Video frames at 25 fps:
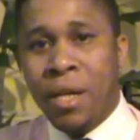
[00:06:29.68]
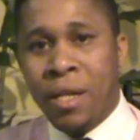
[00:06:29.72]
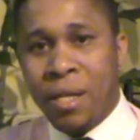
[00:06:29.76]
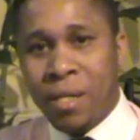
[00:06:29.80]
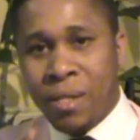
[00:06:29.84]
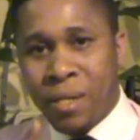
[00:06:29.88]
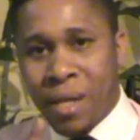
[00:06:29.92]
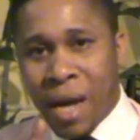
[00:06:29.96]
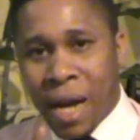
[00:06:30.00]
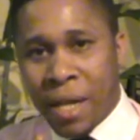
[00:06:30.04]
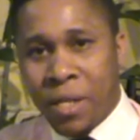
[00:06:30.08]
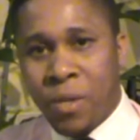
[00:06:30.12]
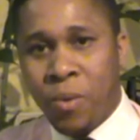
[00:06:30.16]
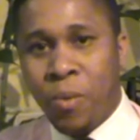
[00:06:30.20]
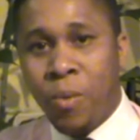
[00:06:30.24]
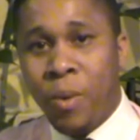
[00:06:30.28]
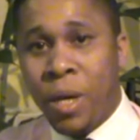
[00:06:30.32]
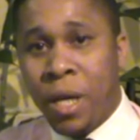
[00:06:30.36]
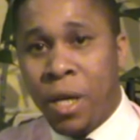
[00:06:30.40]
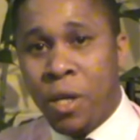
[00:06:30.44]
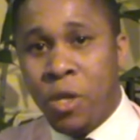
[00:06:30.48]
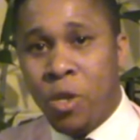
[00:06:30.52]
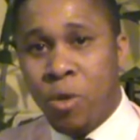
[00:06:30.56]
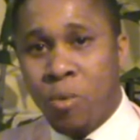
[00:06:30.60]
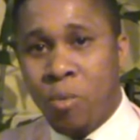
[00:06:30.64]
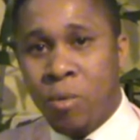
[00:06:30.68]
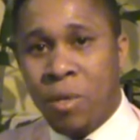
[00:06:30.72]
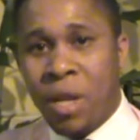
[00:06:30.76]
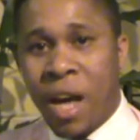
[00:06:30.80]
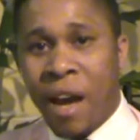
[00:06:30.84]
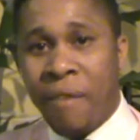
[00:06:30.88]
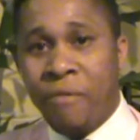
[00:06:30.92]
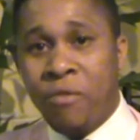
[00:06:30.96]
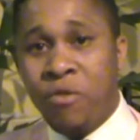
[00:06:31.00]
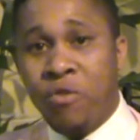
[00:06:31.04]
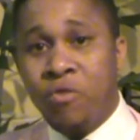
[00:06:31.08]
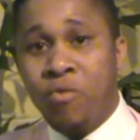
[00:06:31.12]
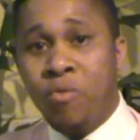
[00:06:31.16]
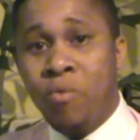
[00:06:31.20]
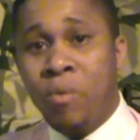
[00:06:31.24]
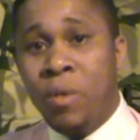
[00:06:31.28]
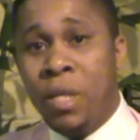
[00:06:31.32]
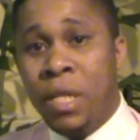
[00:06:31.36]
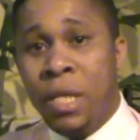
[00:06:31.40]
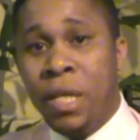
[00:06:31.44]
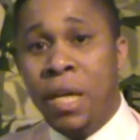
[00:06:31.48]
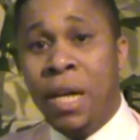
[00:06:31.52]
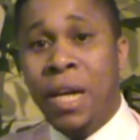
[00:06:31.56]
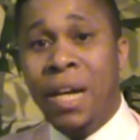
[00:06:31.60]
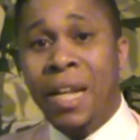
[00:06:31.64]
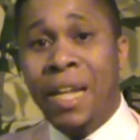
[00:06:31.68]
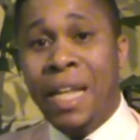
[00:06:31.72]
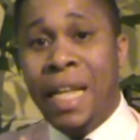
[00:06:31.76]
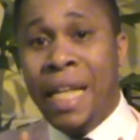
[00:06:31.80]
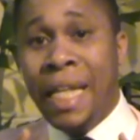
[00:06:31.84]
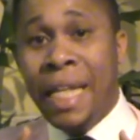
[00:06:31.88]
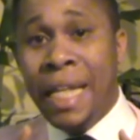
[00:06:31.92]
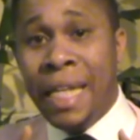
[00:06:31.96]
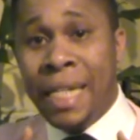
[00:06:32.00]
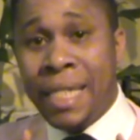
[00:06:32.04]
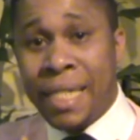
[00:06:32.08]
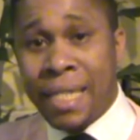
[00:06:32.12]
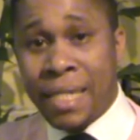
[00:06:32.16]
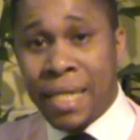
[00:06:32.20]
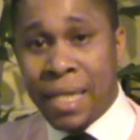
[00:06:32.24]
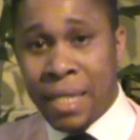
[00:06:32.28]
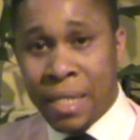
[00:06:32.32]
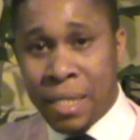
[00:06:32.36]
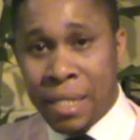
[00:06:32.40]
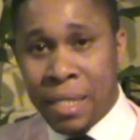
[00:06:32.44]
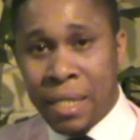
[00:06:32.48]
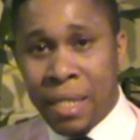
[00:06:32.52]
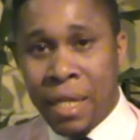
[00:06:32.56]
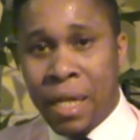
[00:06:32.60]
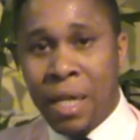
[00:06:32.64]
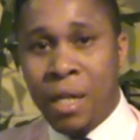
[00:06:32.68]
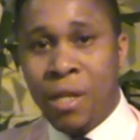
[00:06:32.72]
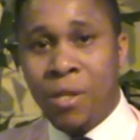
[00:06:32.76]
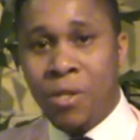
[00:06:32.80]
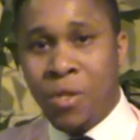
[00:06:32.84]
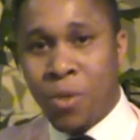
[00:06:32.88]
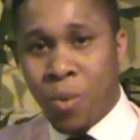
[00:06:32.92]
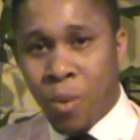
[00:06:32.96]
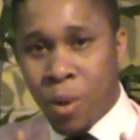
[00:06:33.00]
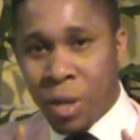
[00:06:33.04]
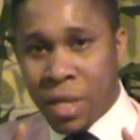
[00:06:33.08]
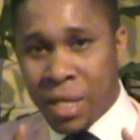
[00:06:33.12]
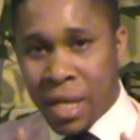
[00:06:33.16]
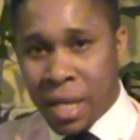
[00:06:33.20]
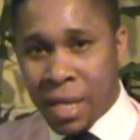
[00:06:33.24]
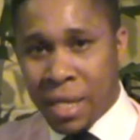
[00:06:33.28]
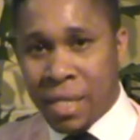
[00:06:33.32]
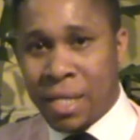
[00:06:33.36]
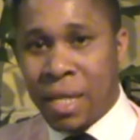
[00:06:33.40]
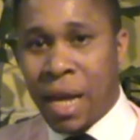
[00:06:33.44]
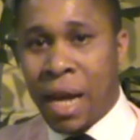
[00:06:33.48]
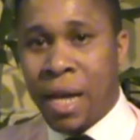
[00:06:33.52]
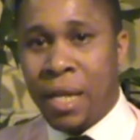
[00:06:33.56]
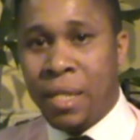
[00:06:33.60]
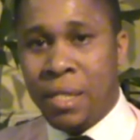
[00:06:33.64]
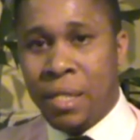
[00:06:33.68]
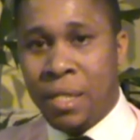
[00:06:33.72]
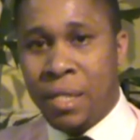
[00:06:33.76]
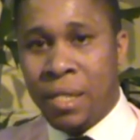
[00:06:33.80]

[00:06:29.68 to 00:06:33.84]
That way you will have truly listened to understand.